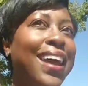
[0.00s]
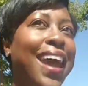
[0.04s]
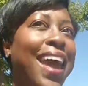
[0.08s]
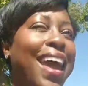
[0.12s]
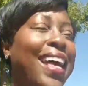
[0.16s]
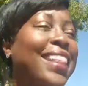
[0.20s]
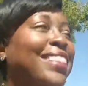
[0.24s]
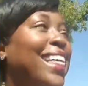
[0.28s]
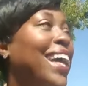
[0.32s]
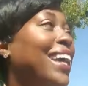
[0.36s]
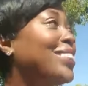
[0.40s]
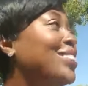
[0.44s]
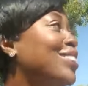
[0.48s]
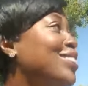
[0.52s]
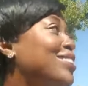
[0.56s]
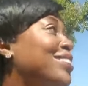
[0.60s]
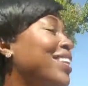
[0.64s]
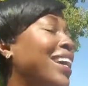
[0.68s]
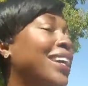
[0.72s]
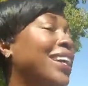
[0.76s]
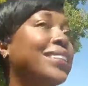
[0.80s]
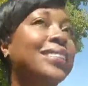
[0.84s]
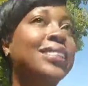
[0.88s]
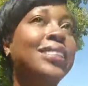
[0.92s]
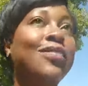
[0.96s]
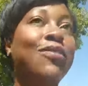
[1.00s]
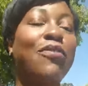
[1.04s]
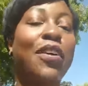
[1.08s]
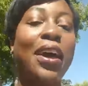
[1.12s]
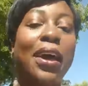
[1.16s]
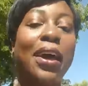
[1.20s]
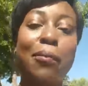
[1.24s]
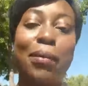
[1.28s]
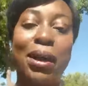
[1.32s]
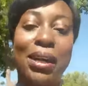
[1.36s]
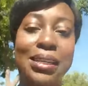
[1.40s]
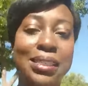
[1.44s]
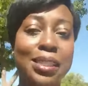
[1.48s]
And that just like
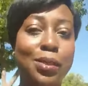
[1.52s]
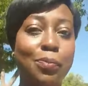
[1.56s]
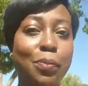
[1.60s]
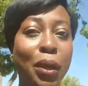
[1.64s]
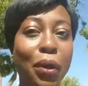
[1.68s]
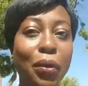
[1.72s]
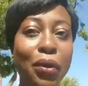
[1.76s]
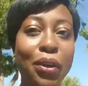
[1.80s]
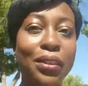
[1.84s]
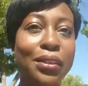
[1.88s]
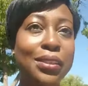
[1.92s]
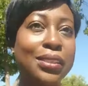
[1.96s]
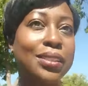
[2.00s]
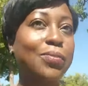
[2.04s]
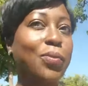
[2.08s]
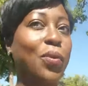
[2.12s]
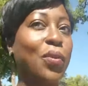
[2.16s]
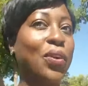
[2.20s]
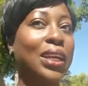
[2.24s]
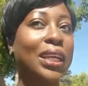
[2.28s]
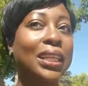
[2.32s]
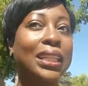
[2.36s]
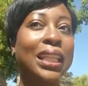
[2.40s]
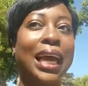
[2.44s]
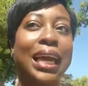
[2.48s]
sped my spirit this morning.